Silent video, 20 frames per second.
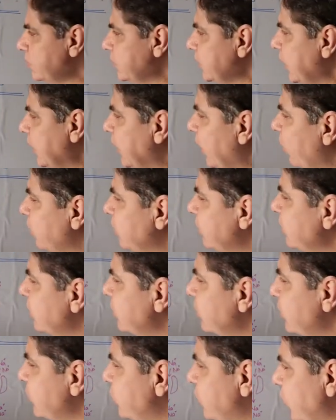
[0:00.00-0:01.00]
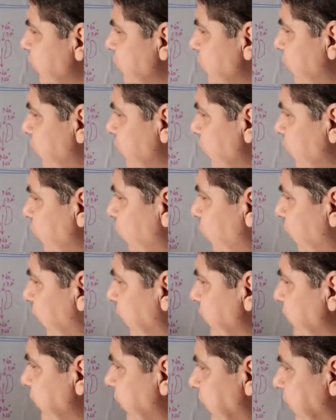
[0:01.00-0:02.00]
Now, this is the structure of the chloride
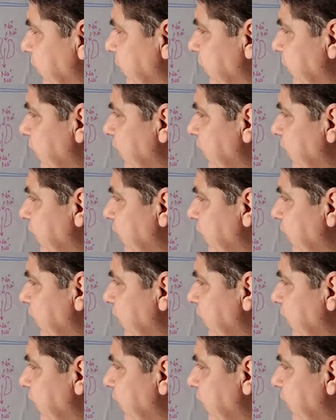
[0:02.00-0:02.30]
channel.